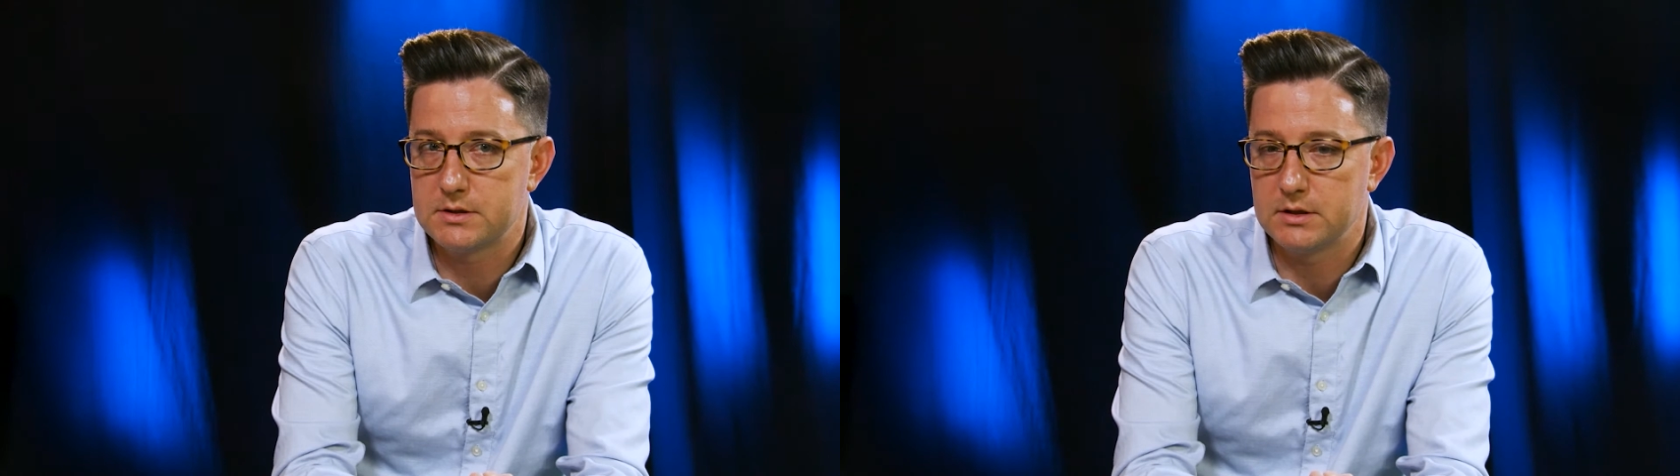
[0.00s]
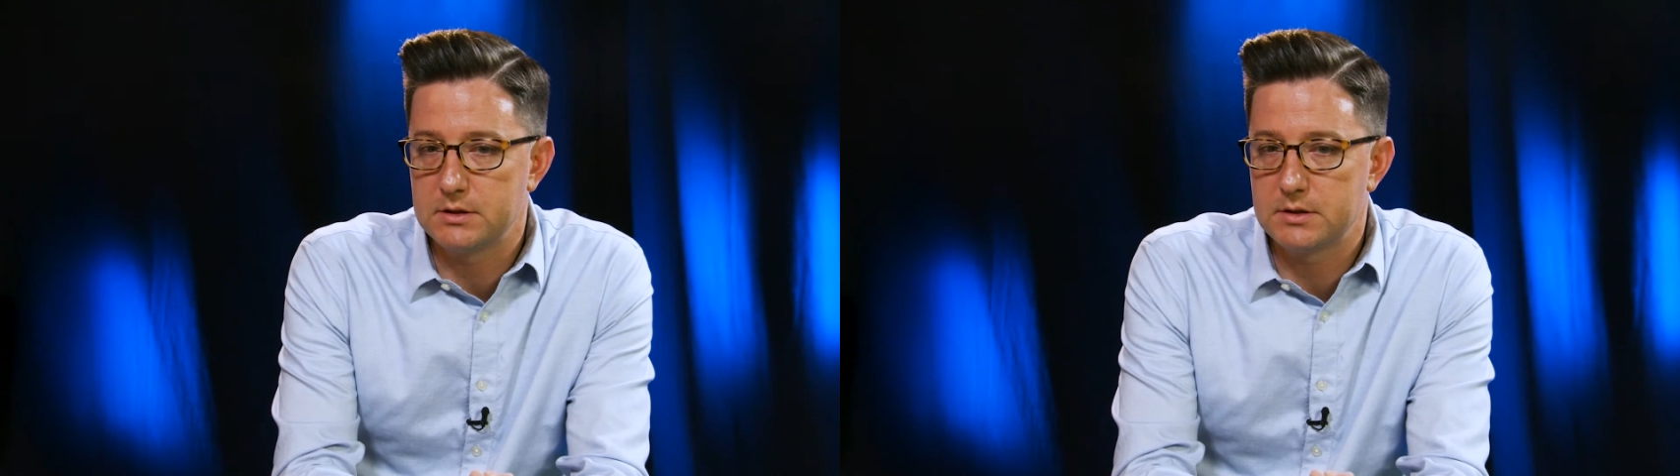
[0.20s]

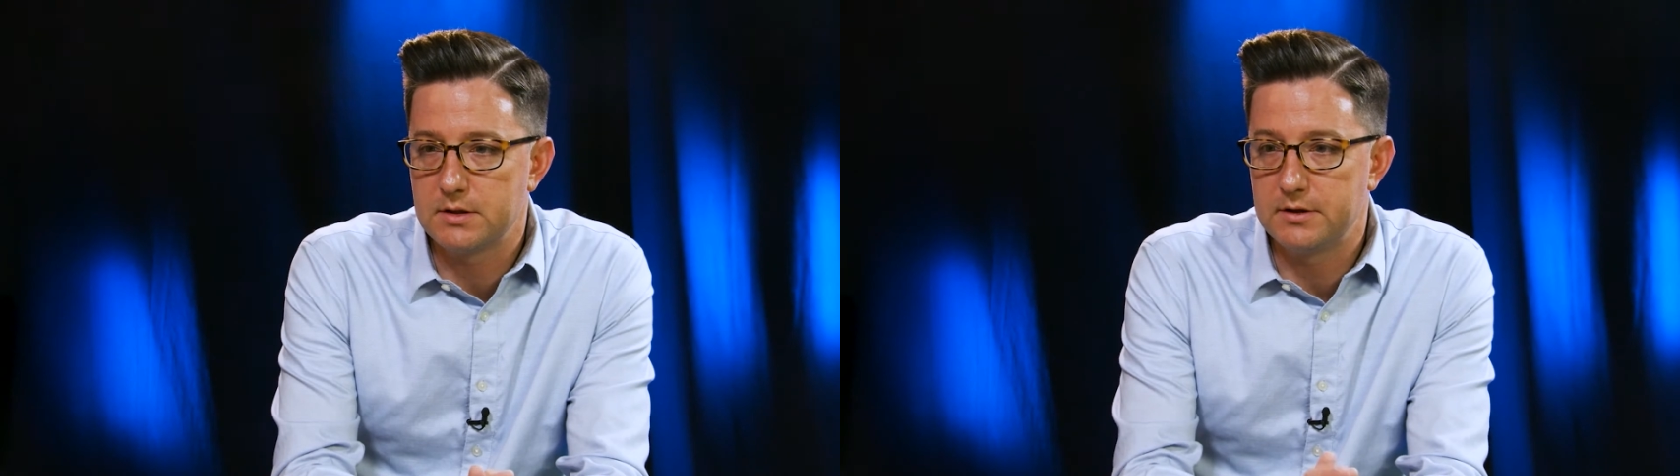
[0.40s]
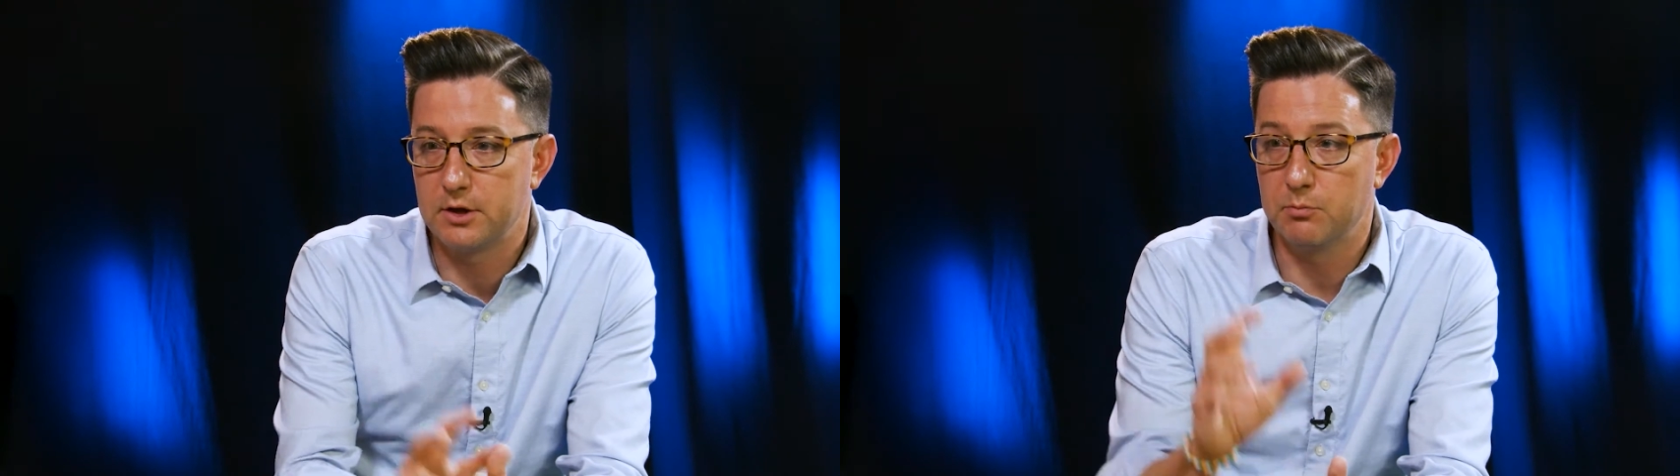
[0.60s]
It's
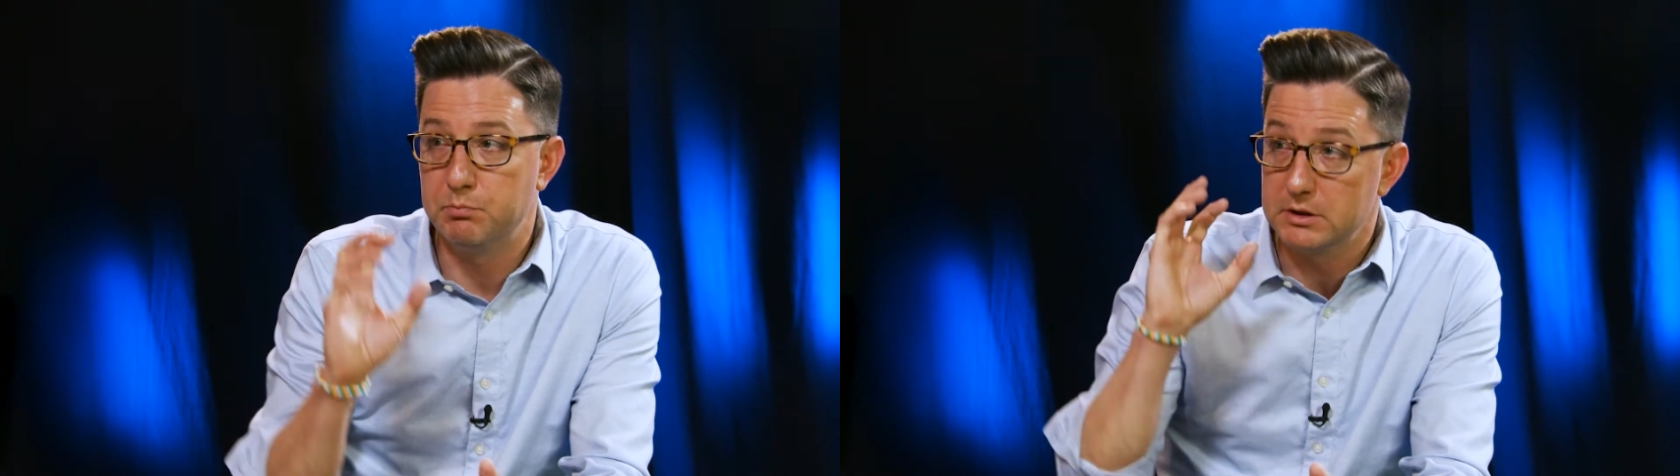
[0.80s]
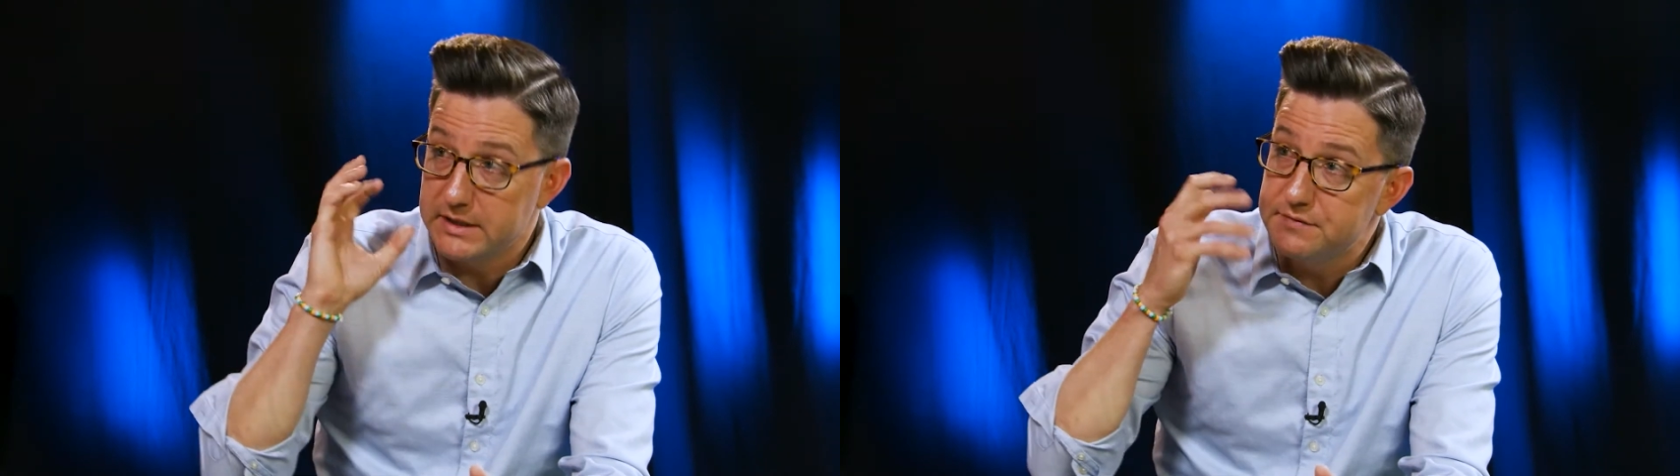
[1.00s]
their
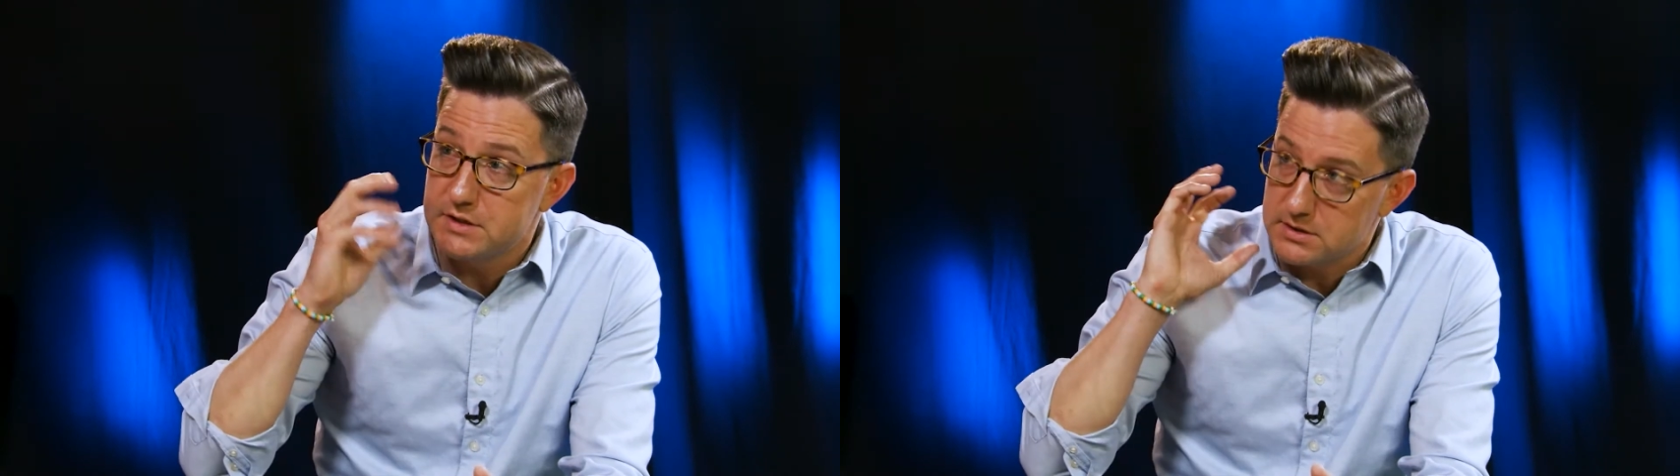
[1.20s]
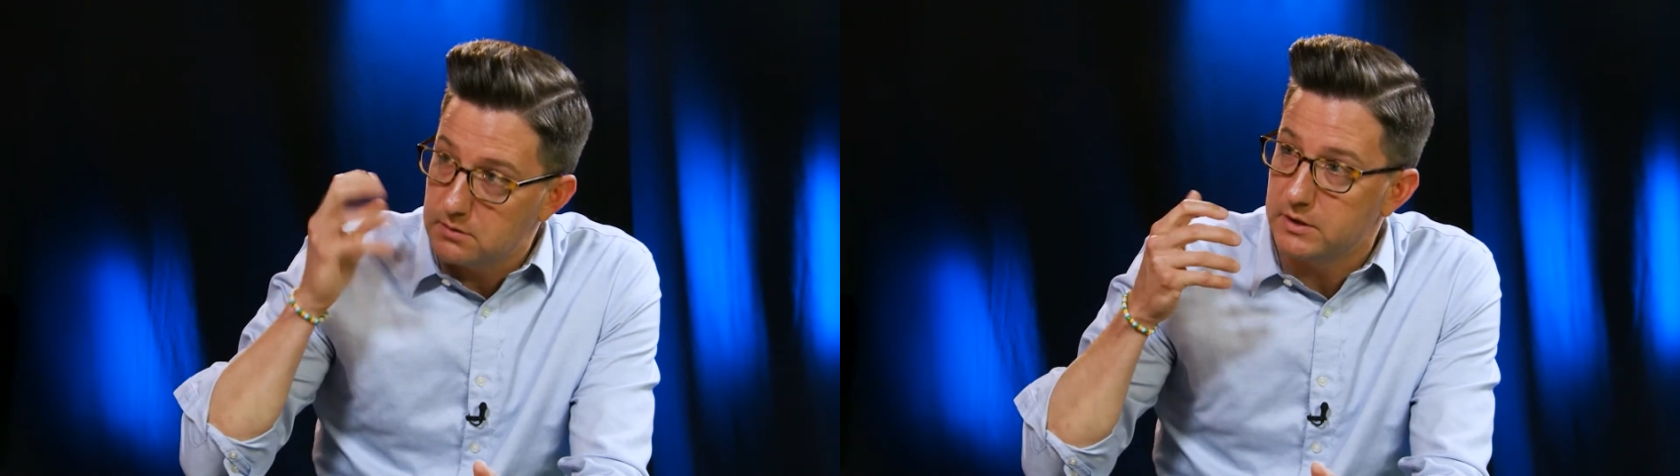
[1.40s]
belief
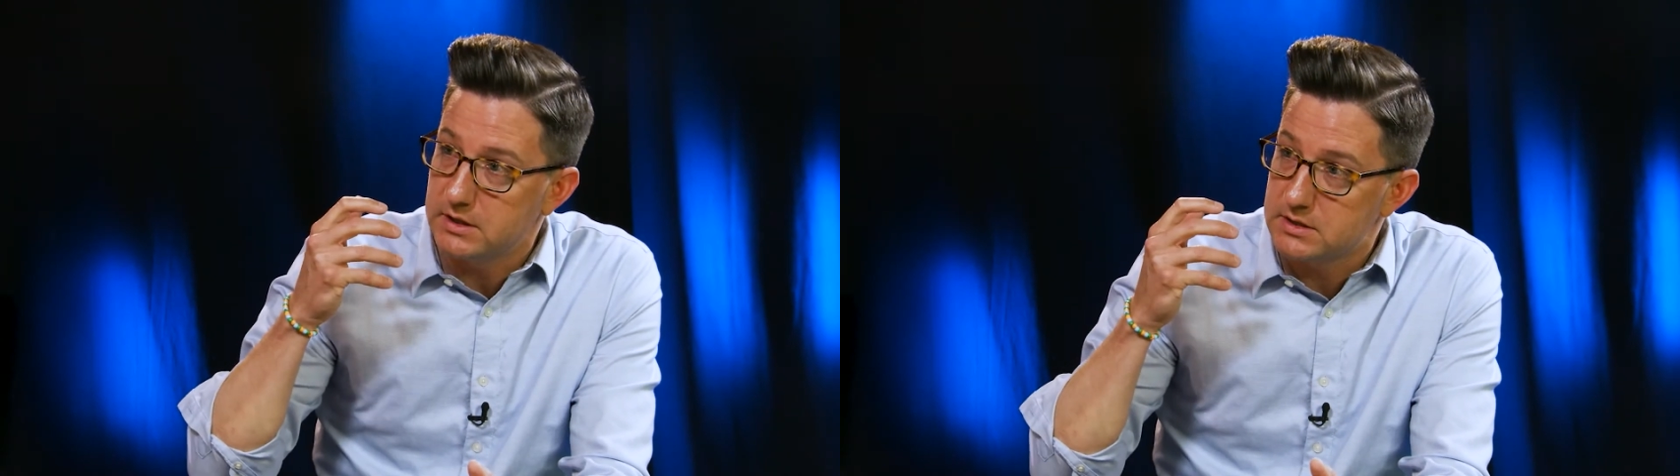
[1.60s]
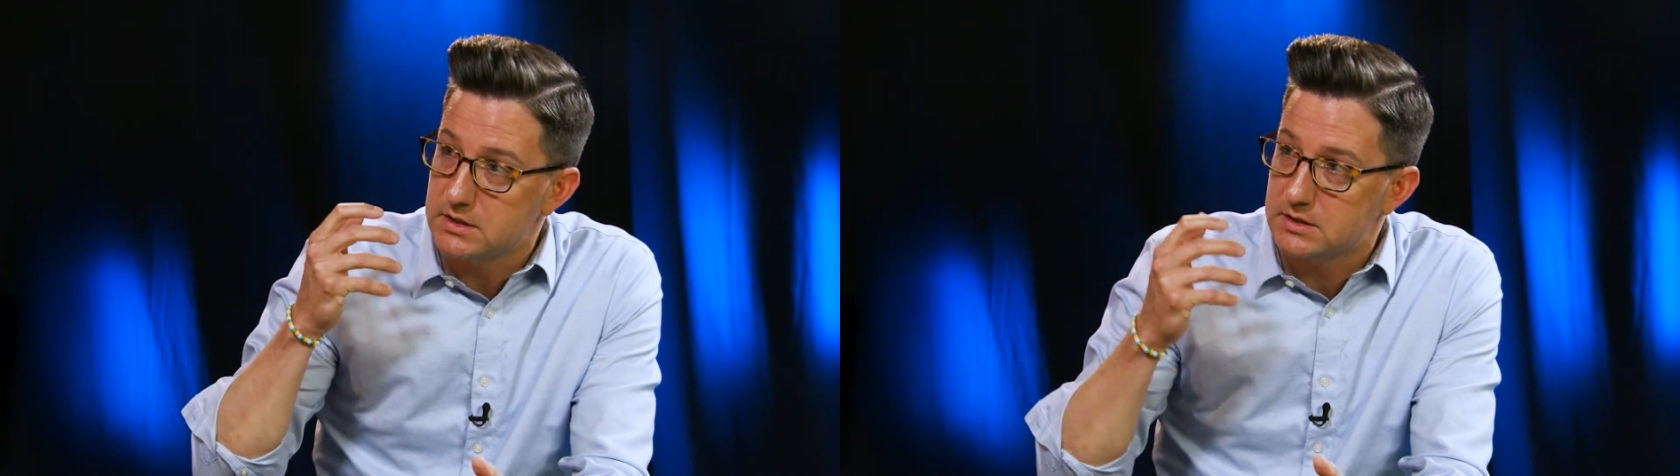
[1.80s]
system that
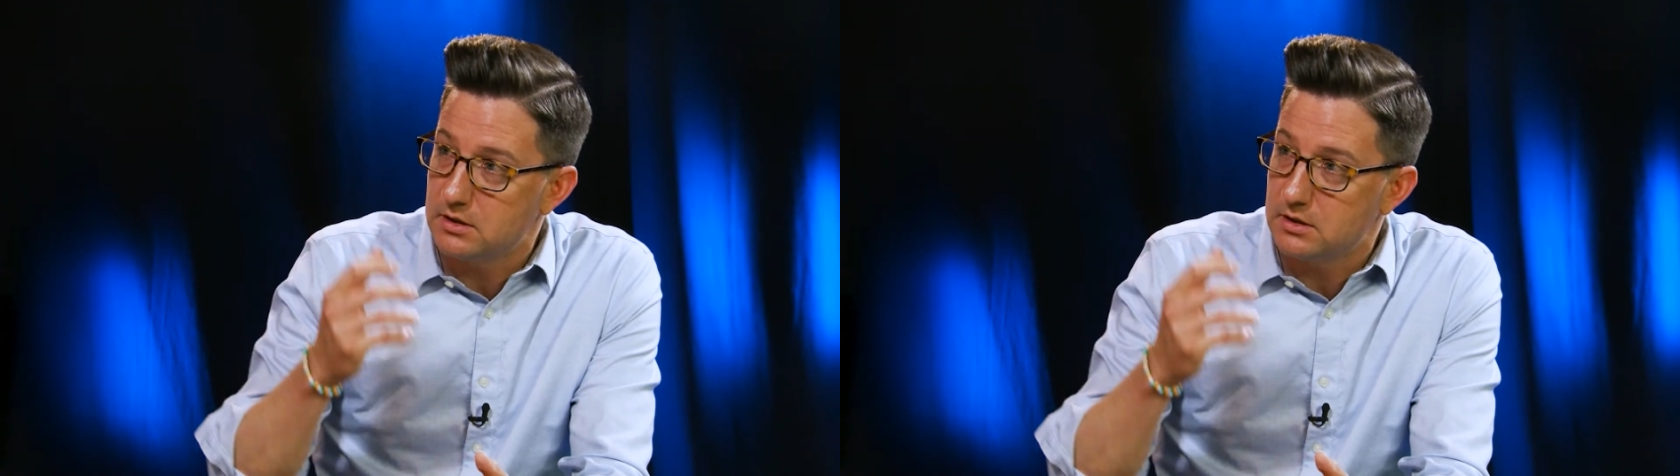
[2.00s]
exists